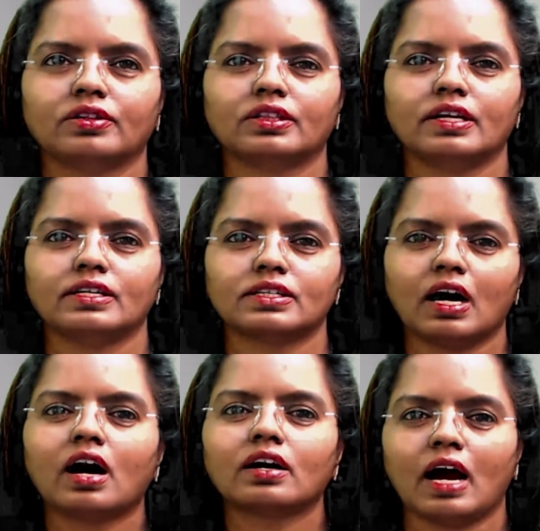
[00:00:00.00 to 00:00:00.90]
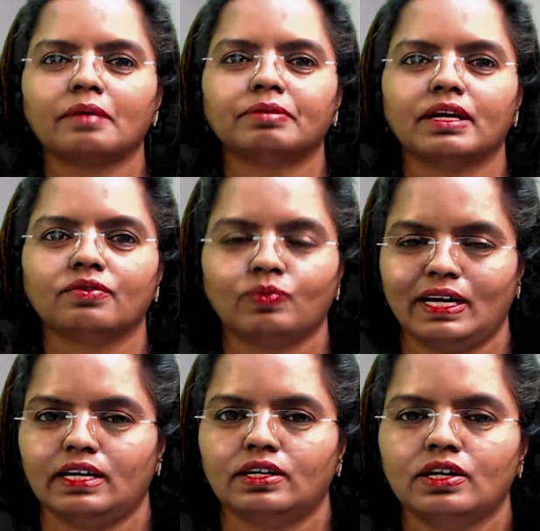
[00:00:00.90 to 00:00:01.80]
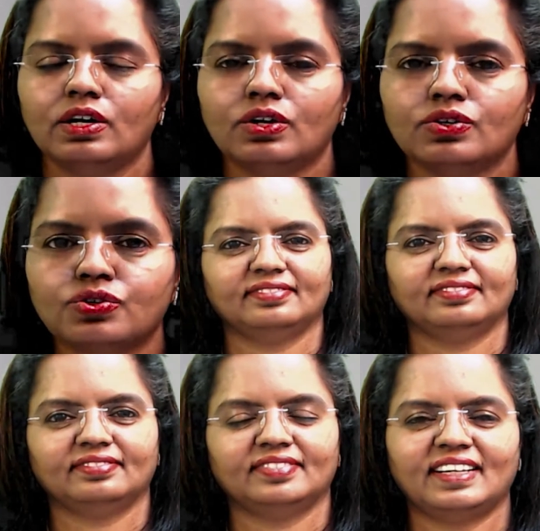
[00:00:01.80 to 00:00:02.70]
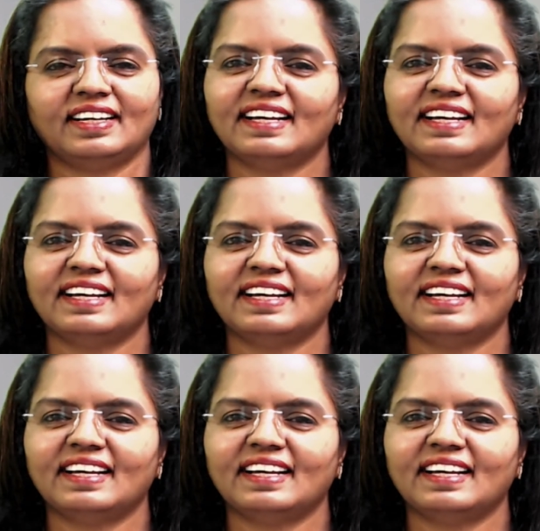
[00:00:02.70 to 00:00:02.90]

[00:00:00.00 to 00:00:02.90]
things are happening via Zoom. That